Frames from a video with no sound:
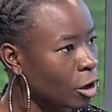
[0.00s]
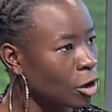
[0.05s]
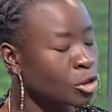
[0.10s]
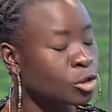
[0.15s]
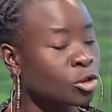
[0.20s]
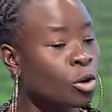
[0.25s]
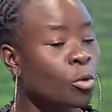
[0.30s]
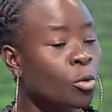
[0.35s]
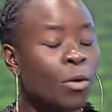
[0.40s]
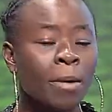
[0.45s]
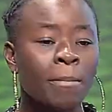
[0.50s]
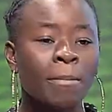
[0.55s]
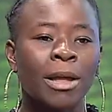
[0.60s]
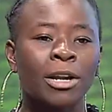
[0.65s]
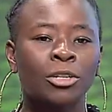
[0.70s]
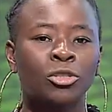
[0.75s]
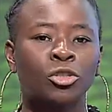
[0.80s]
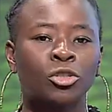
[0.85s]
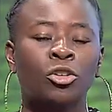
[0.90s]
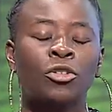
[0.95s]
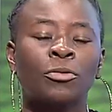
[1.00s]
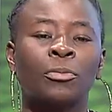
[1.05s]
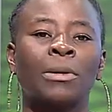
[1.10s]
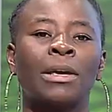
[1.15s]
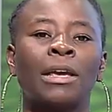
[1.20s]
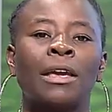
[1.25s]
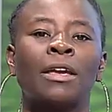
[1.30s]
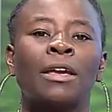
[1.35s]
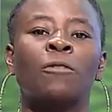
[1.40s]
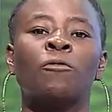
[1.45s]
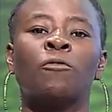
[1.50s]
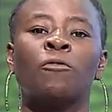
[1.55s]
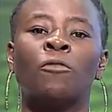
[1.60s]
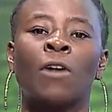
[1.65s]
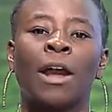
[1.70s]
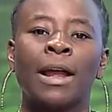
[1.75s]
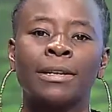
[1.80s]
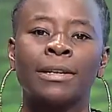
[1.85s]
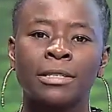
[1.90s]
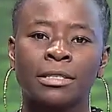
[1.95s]
So women shouldn't be in
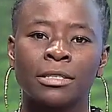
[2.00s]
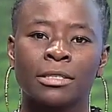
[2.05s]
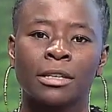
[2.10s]
front,